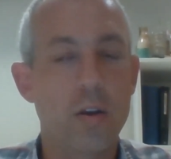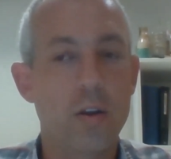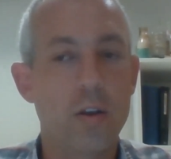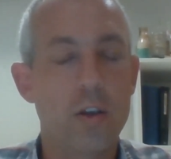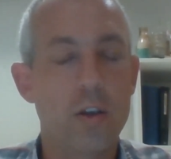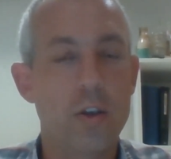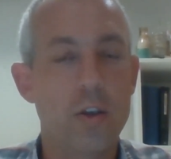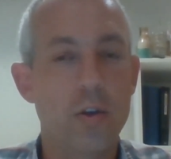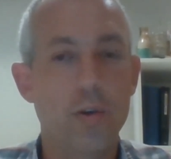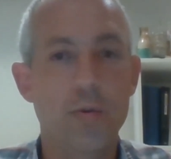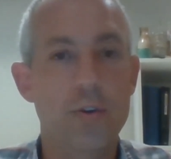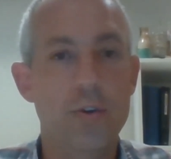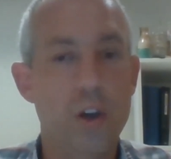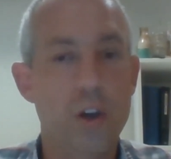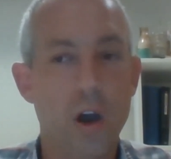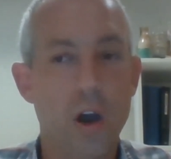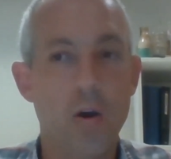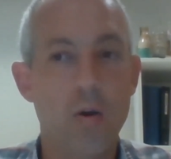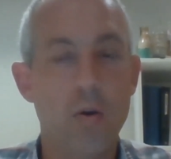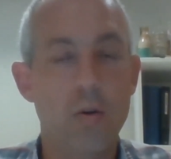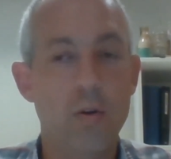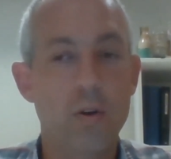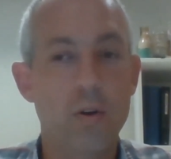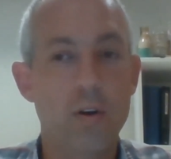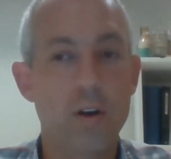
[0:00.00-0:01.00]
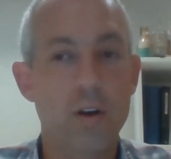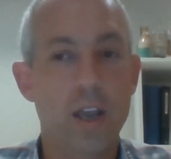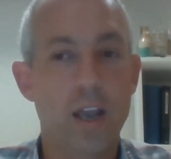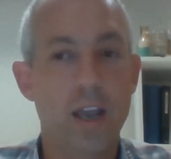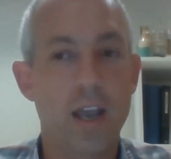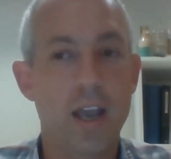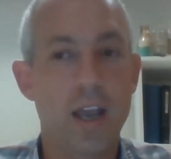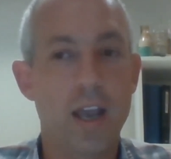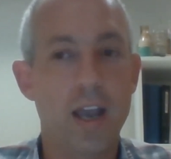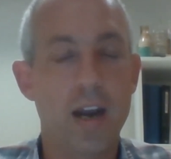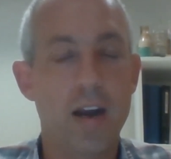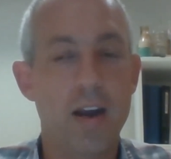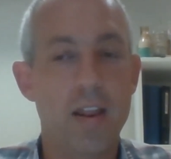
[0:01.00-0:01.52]
you don't,
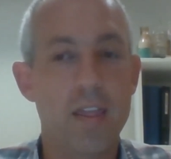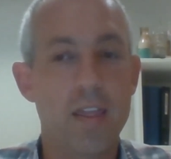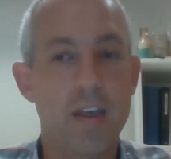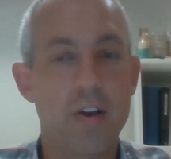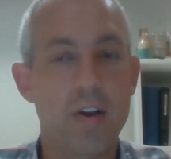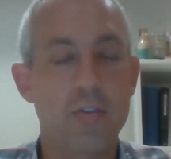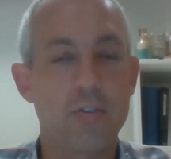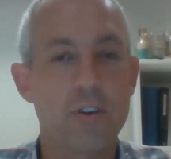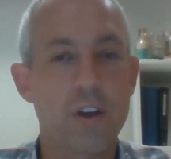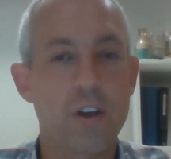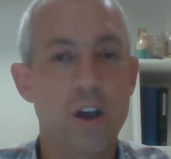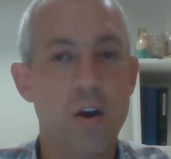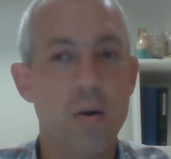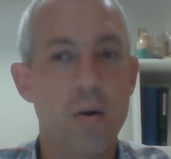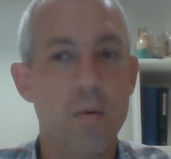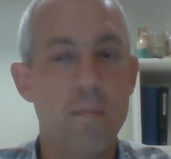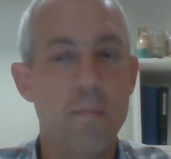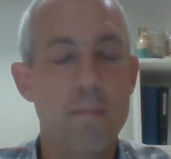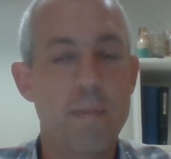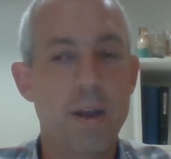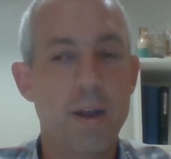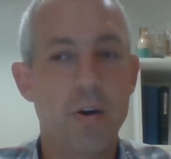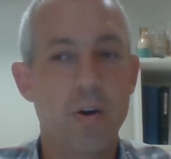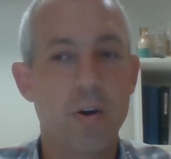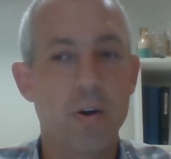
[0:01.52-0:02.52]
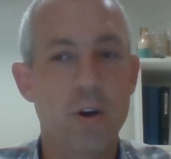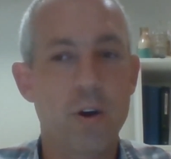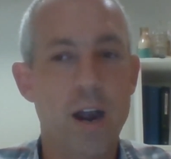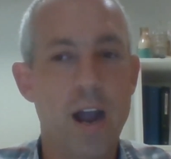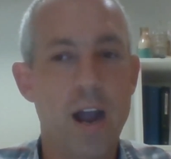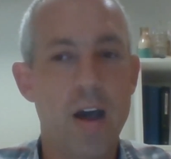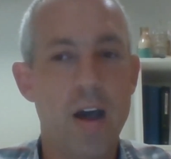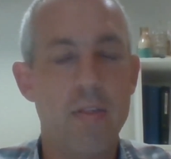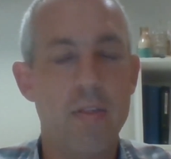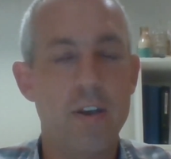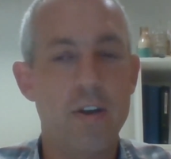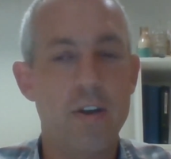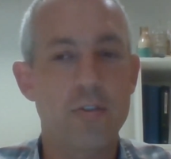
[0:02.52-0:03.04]
and there's no middle ground.